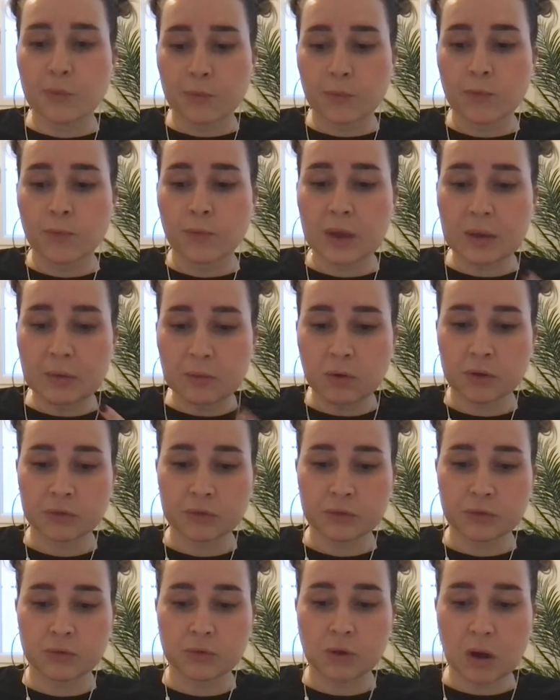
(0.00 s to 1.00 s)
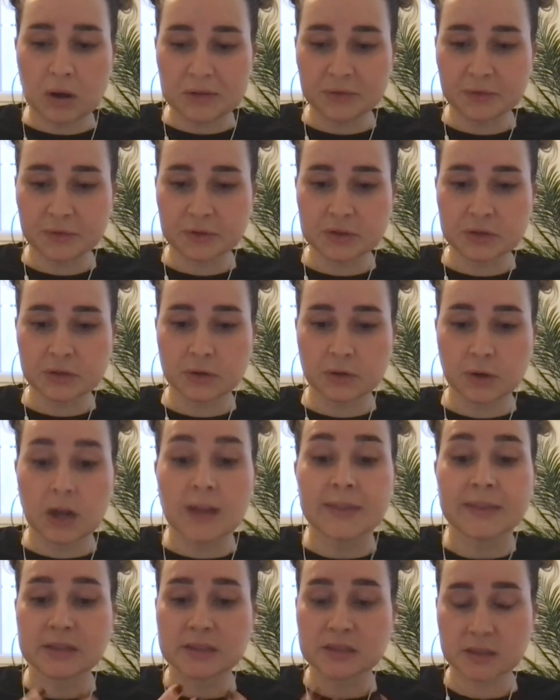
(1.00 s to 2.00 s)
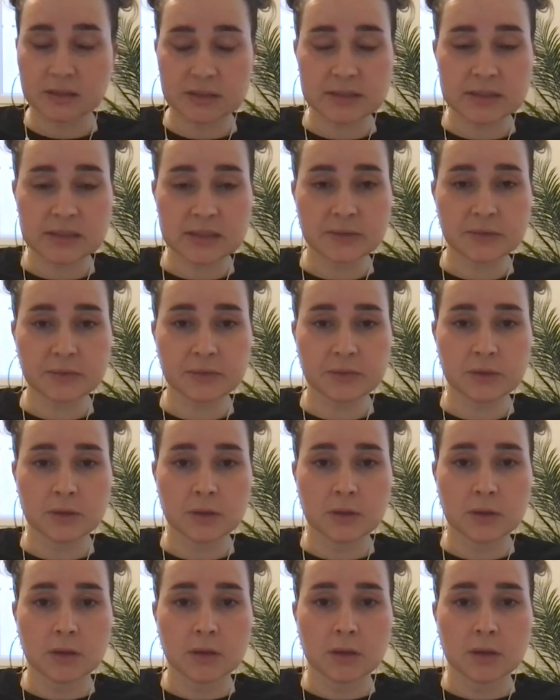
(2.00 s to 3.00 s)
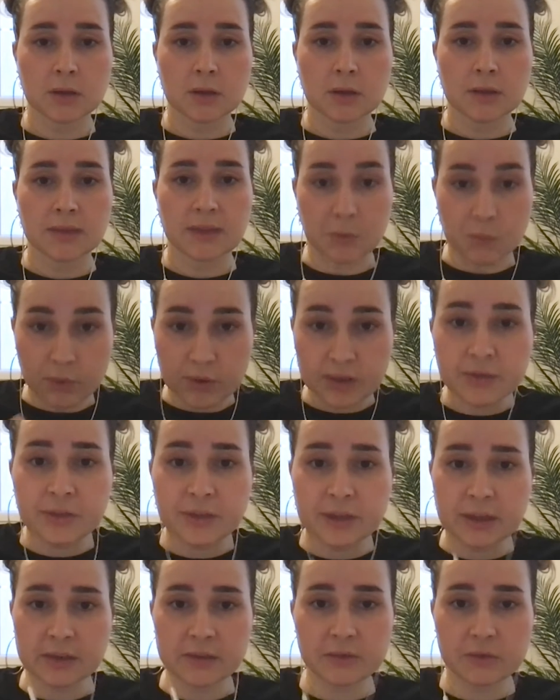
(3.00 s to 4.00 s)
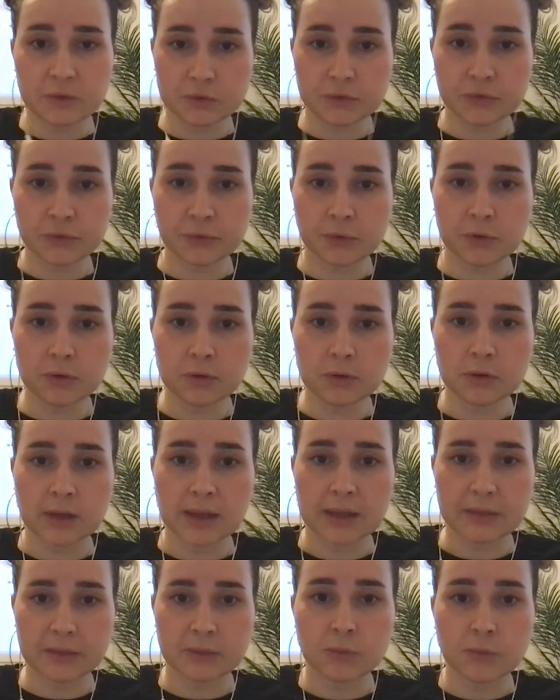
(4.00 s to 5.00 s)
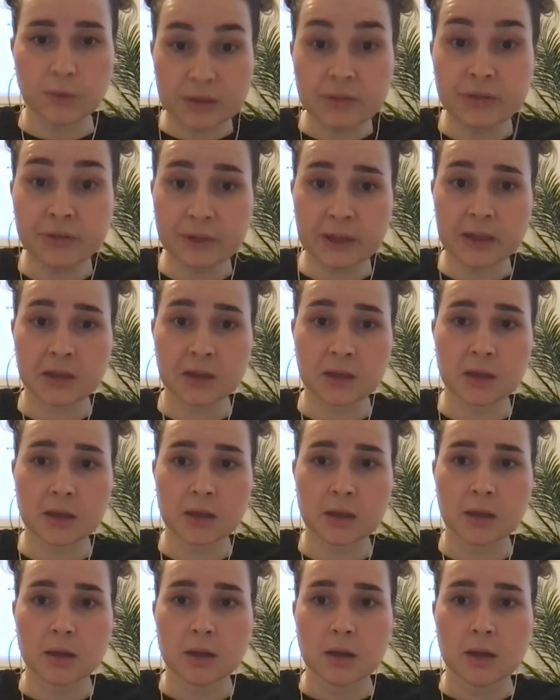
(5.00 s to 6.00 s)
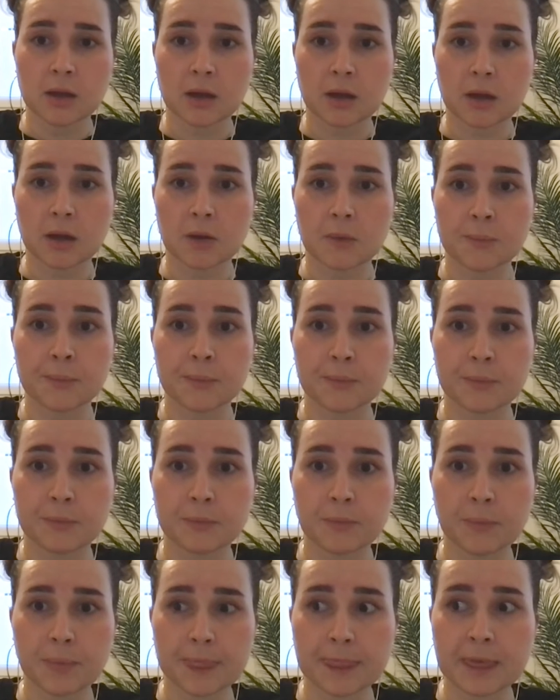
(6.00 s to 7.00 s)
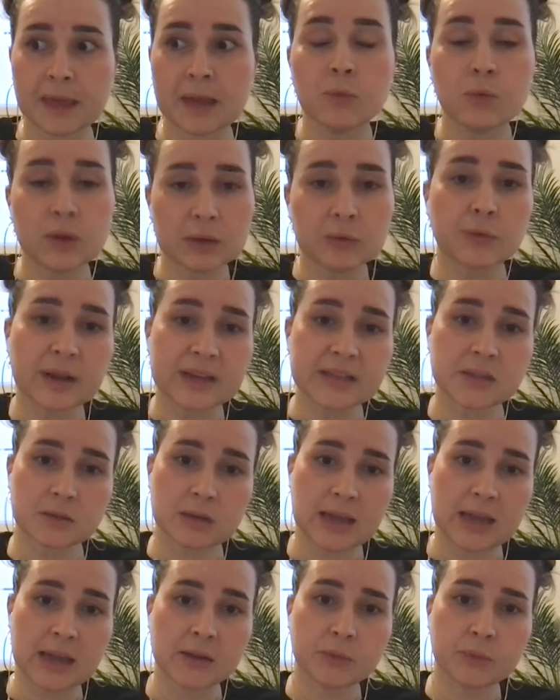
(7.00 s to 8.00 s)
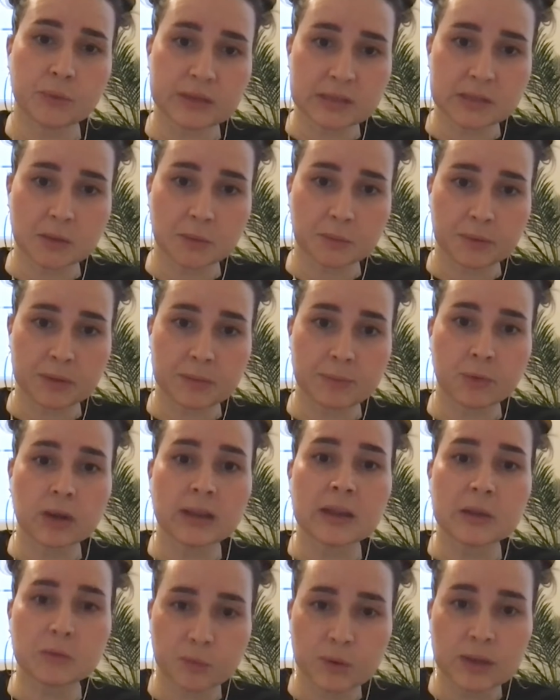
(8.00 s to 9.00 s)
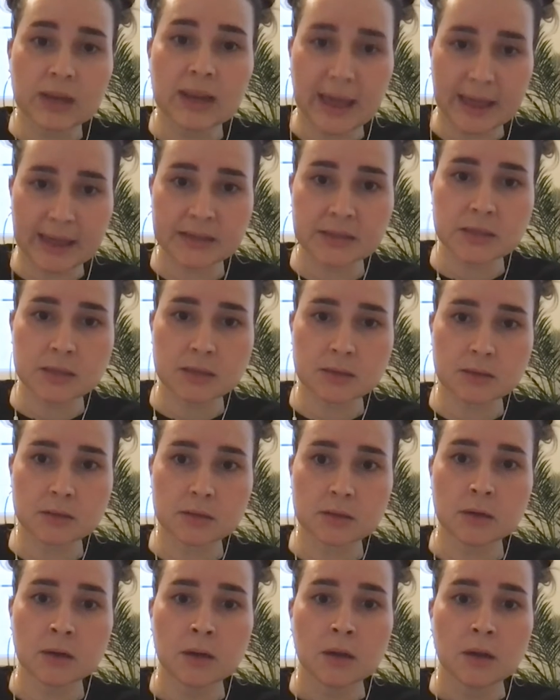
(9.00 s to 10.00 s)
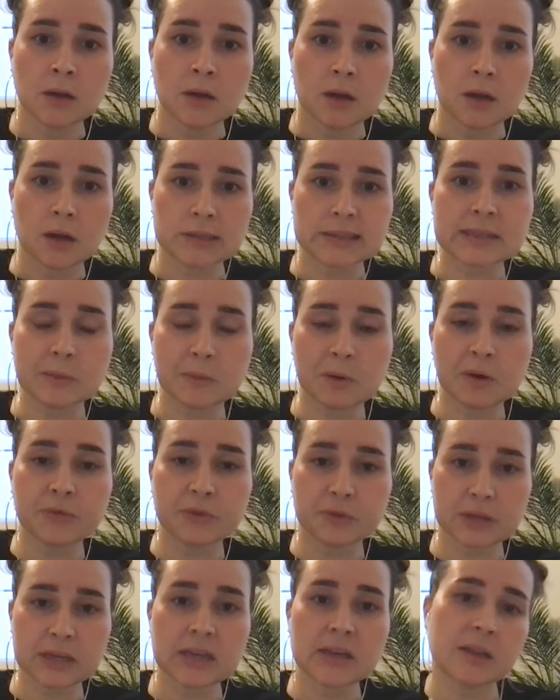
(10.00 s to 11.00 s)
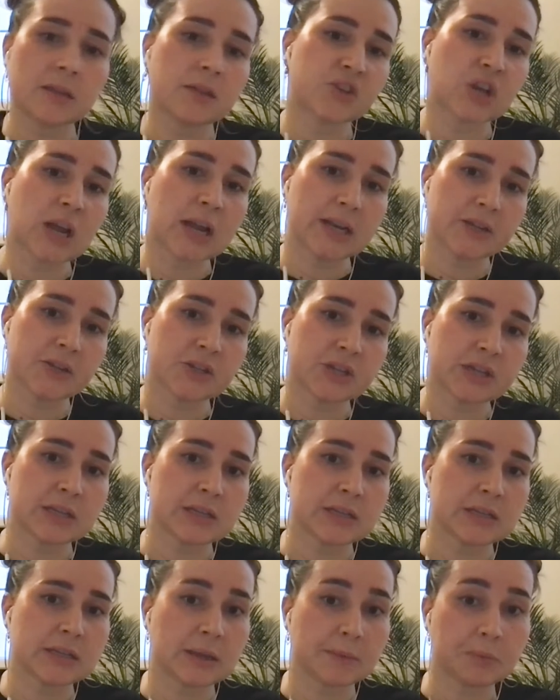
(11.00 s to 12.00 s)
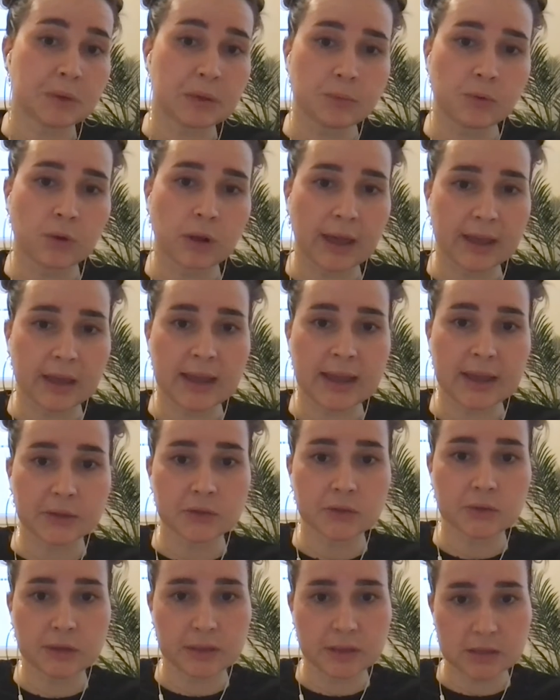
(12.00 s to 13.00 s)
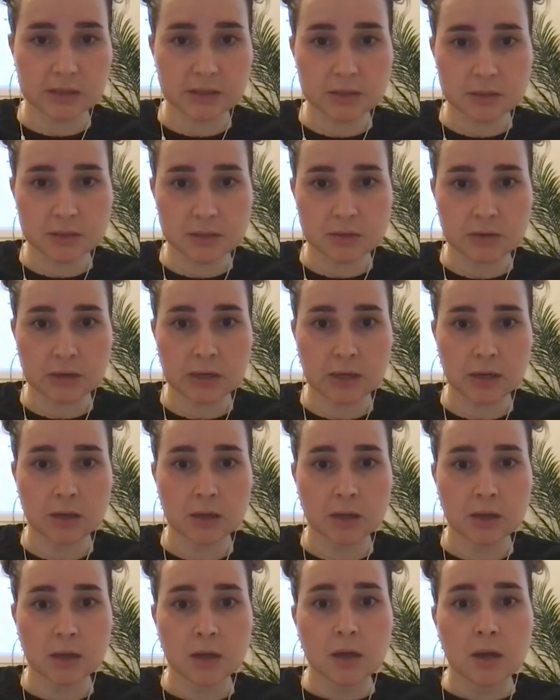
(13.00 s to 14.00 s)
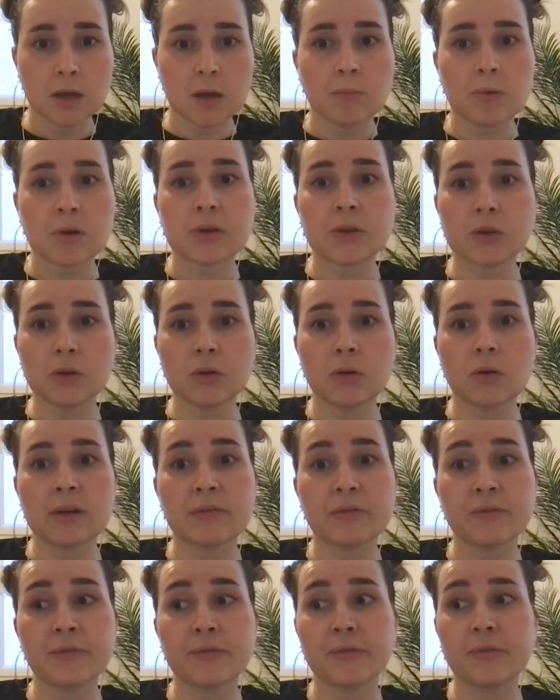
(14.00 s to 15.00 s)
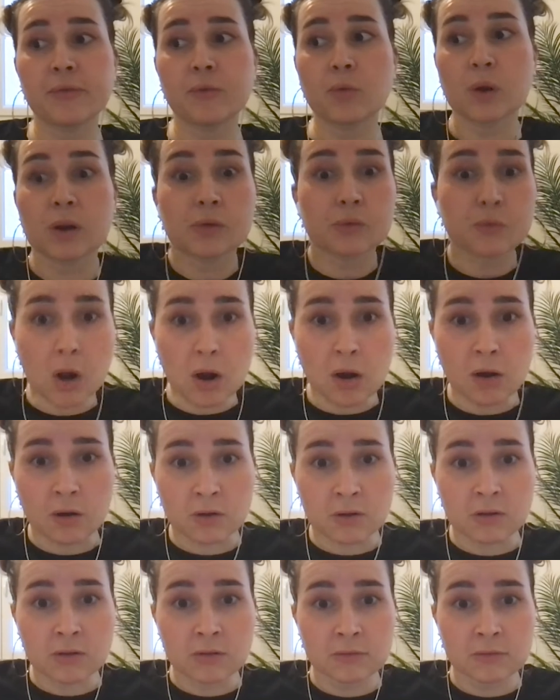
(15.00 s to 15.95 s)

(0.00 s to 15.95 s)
We want to offer an alternative that we think is useful, and we think uh, it will resonate with some people, and it will answer some of the need and challenges that people encounter in the industry. But if we're wrong,